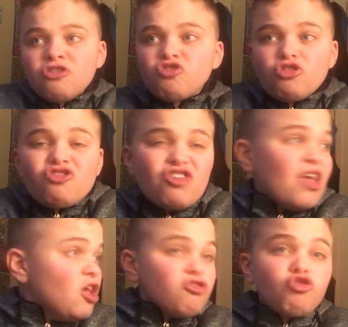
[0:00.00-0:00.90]
Scored
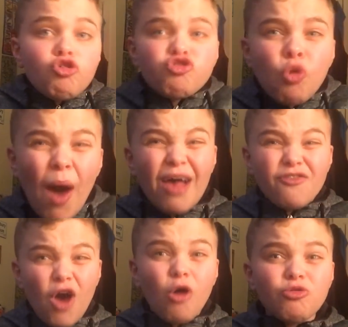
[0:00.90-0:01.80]

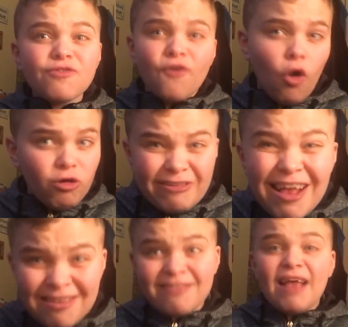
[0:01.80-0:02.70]
12 goals for us
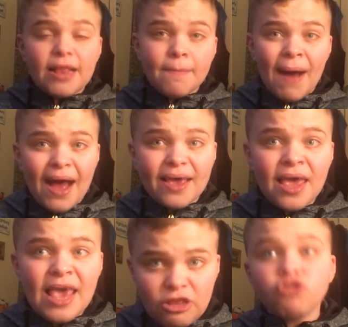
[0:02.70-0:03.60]
as a centre back
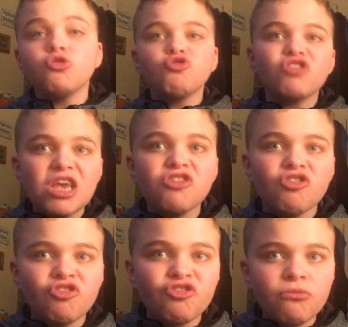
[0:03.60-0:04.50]
in 2
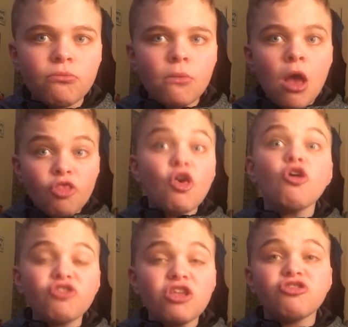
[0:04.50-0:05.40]
seasons.
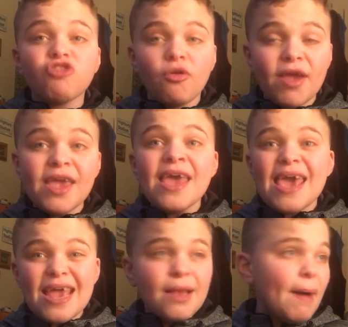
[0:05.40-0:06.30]
13, sorry,
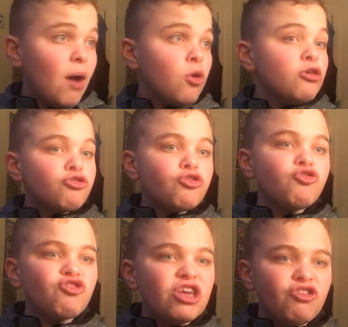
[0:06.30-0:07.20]
in about
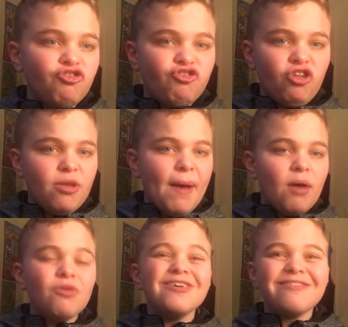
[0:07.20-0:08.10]
2 seasons and
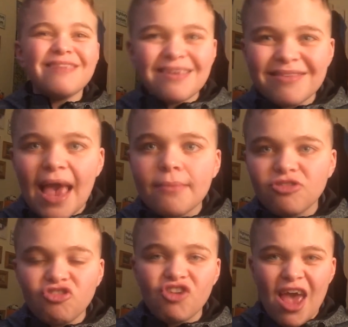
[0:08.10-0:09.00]
about 6 games
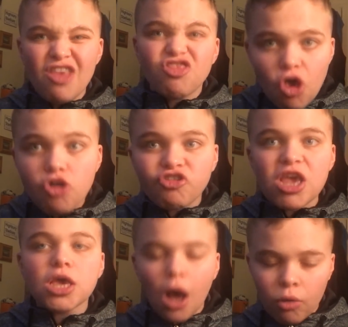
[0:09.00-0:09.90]
this year.
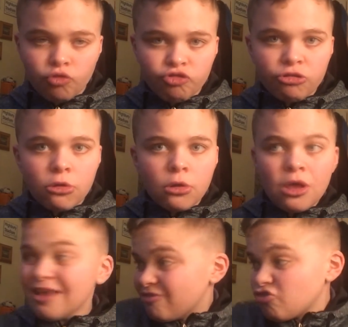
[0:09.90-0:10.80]
13 goals.
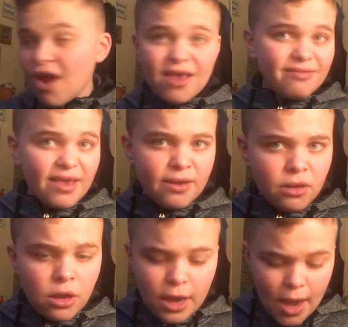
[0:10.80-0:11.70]
It's crazy.
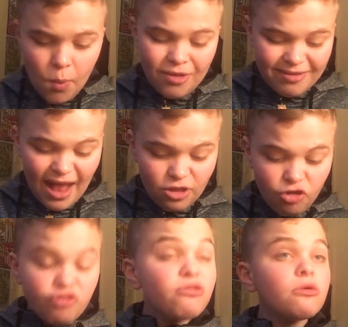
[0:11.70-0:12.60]
He wins
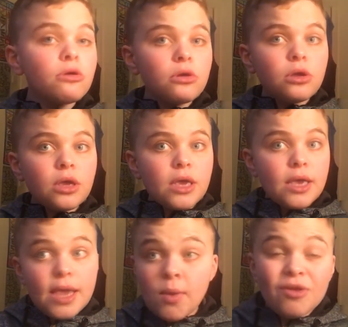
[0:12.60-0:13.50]
headers.
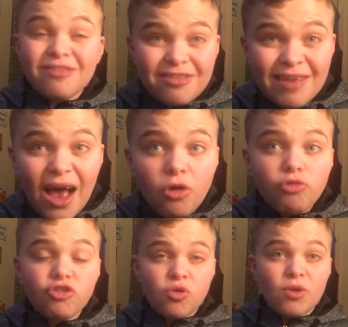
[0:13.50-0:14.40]
He wins his
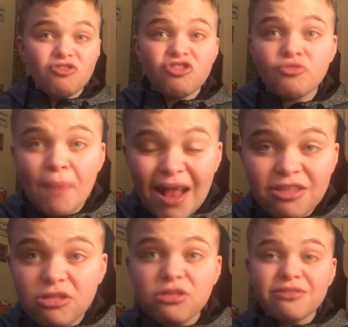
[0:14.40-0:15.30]
tackles. He wins his
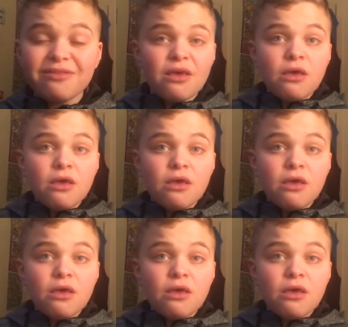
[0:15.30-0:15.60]
battles.